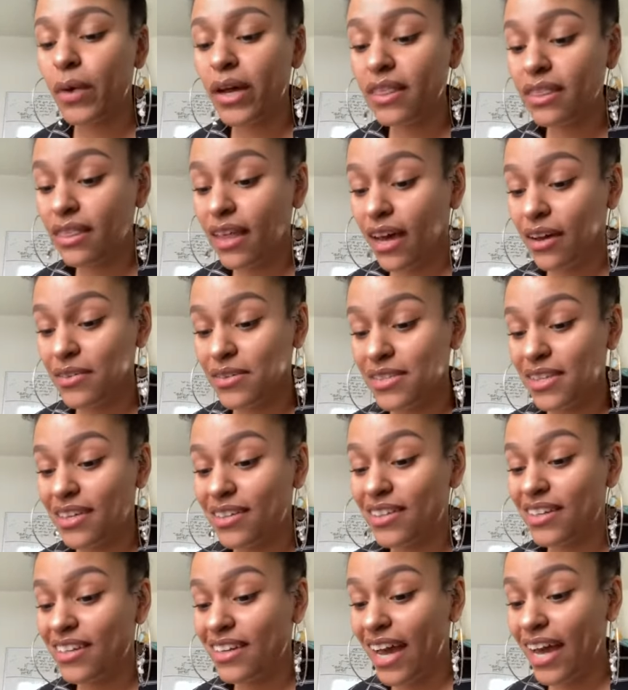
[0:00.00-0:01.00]

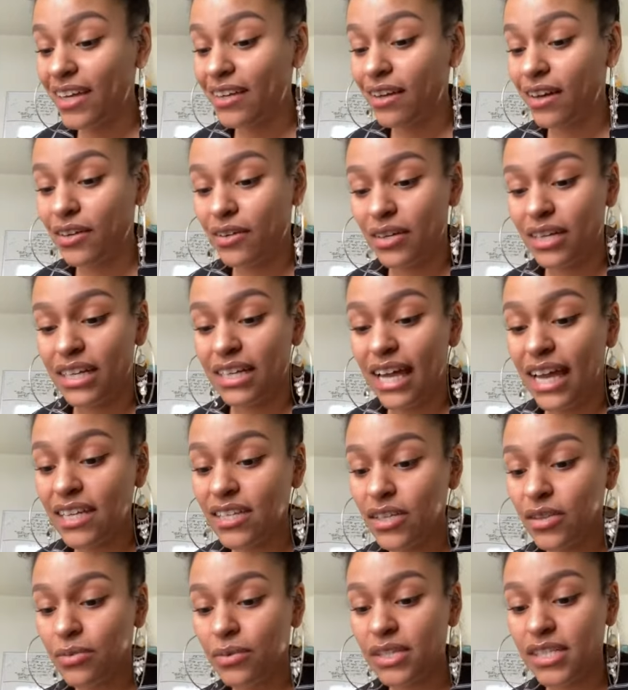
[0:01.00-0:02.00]

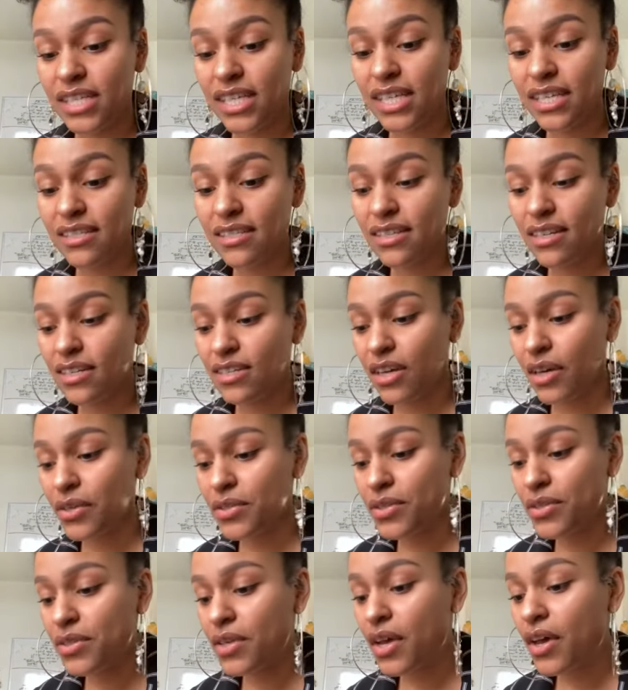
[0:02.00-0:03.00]
1,993 teens and
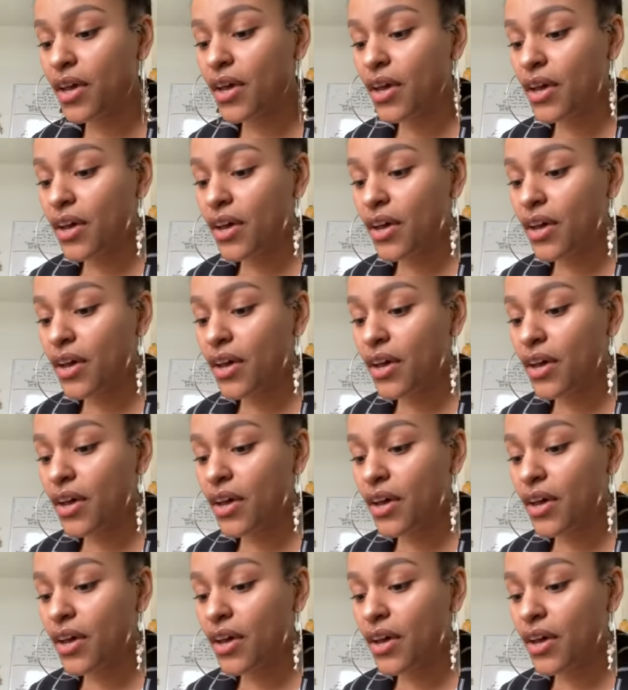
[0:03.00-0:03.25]
adults